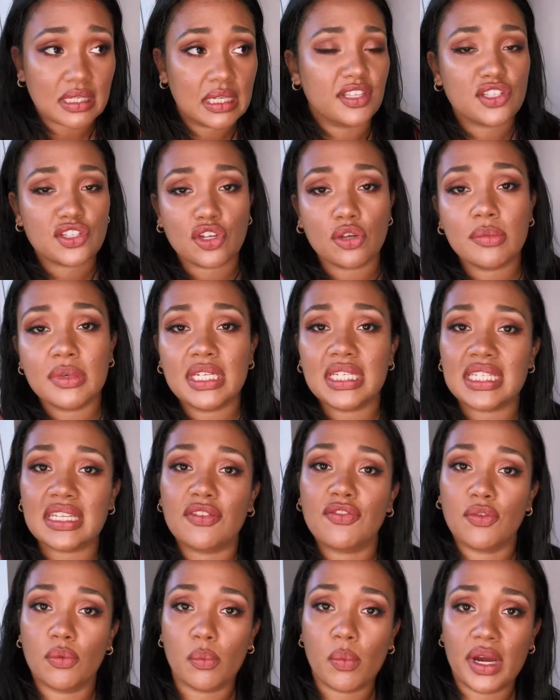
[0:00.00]
There's so many
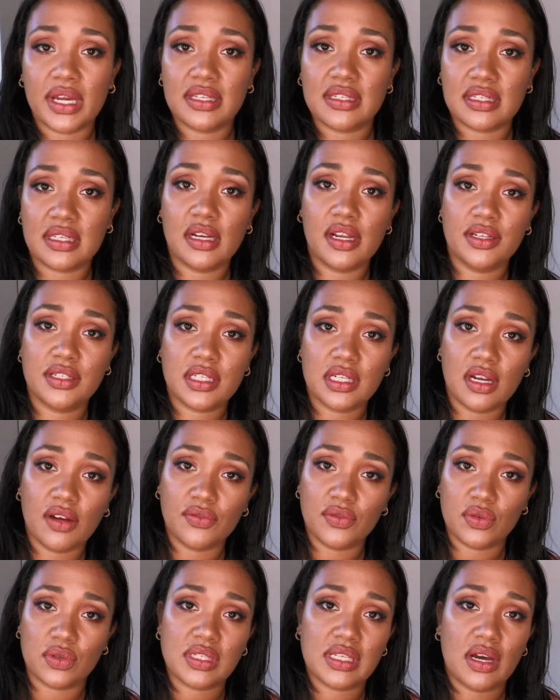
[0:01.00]
different ways to learn to love
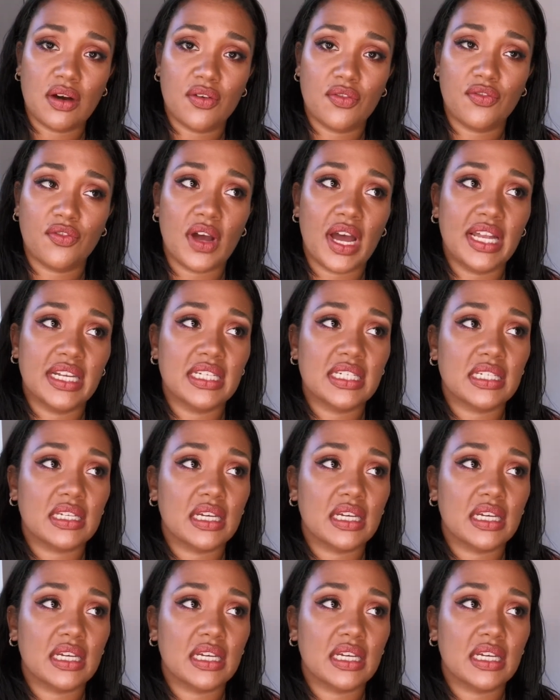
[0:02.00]
yourself, and